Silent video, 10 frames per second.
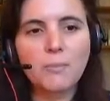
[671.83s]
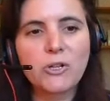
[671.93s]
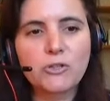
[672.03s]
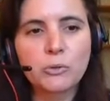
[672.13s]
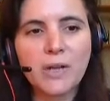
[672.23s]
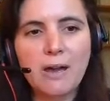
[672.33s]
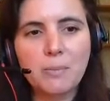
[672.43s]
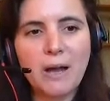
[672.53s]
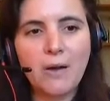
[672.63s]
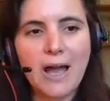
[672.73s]
I'm going to talk now
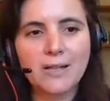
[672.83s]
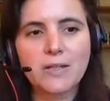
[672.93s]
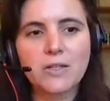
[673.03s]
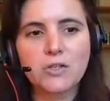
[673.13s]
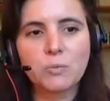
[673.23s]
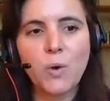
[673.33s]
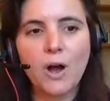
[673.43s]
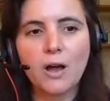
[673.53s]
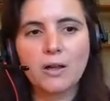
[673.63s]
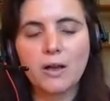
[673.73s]
about access to
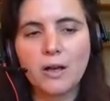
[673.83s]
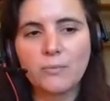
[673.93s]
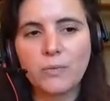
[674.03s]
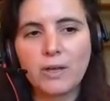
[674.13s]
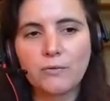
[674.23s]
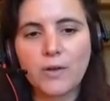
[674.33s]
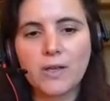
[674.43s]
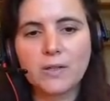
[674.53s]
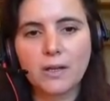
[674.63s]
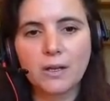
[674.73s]
work, if
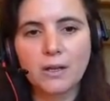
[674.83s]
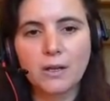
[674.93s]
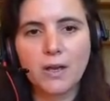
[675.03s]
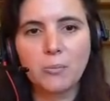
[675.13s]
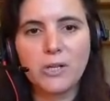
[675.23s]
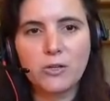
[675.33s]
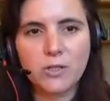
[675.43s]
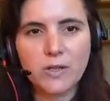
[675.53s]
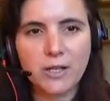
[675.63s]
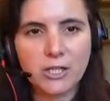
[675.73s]
as a company you
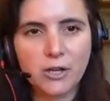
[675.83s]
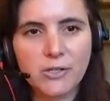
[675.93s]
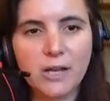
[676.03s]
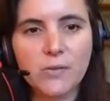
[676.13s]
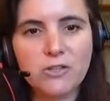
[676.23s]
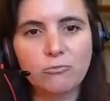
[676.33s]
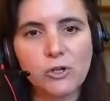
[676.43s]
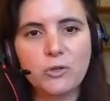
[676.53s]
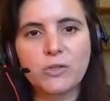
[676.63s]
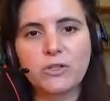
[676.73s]
decide to go down this
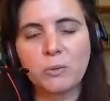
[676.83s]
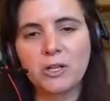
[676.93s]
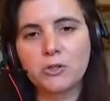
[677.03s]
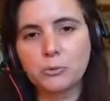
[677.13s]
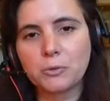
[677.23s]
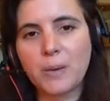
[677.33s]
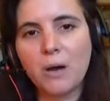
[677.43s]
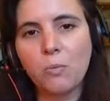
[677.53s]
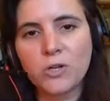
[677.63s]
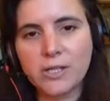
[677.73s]
route. So we're going to talk
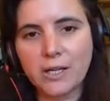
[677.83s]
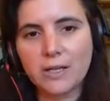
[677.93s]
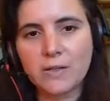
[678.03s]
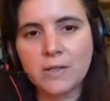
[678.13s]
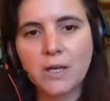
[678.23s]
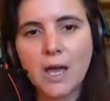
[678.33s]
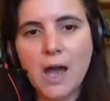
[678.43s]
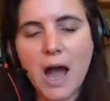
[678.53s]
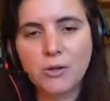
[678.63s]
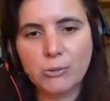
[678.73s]
about what it is,
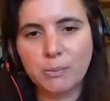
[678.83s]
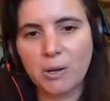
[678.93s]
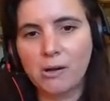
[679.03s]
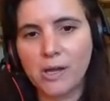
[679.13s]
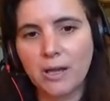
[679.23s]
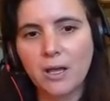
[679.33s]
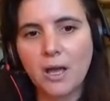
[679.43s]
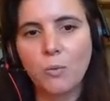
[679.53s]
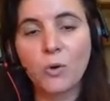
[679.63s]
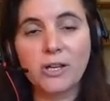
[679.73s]
how to apply,
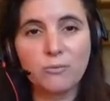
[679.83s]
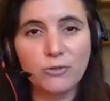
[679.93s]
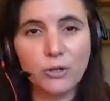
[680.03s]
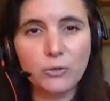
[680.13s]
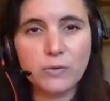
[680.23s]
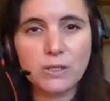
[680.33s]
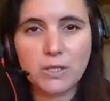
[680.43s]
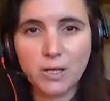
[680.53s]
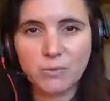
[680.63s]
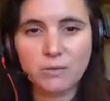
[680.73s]
what it involves in
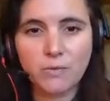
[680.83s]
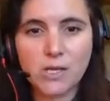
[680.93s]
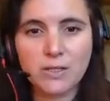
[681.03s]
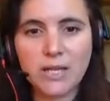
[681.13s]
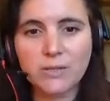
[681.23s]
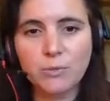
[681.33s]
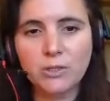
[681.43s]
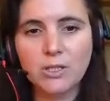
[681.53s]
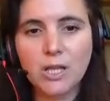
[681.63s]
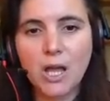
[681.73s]
terms of the
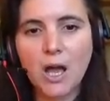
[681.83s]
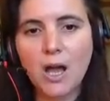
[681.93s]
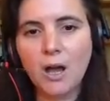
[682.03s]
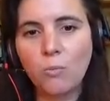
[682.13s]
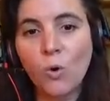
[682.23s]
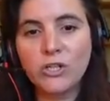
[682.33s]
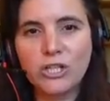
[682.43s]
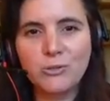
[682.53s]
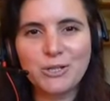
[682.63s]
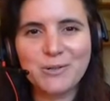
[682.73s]
assessment, what do
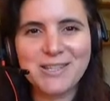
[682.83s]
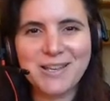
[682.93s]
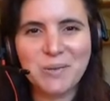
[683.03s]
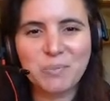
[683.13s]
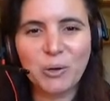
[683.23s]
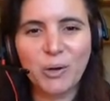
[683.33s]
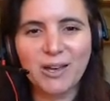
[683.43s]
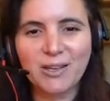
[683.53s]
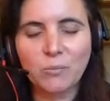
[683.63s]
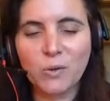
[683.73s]
you do as the
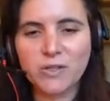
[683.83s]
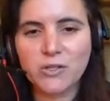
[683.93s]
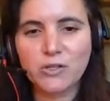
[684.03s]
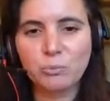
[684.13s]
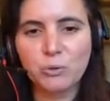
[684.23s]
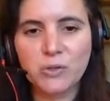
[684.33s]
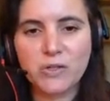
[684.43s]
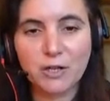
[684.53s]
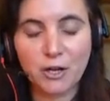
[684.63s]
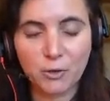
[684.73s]
employer once the support
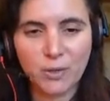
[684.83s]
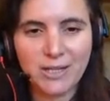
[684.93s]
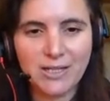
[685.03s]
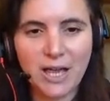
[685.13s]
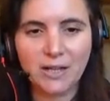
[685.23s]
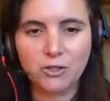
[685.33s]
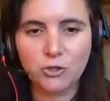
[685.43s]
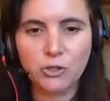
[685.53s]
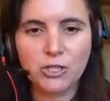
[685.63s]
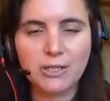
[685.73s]
is agreed, and
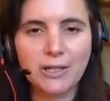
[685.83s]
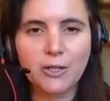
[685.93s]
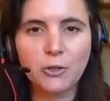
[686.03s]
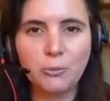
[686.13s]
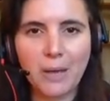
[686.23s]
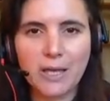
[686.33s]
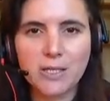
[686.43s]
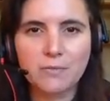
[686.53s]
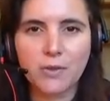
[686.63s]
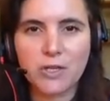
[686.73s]
crucially, who
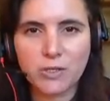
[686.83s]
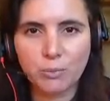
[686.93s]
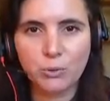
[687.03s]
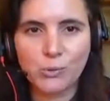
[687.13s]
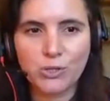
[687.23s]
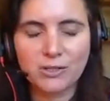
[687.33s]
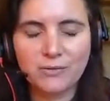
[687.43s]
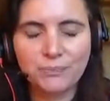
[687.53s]
pays for the support.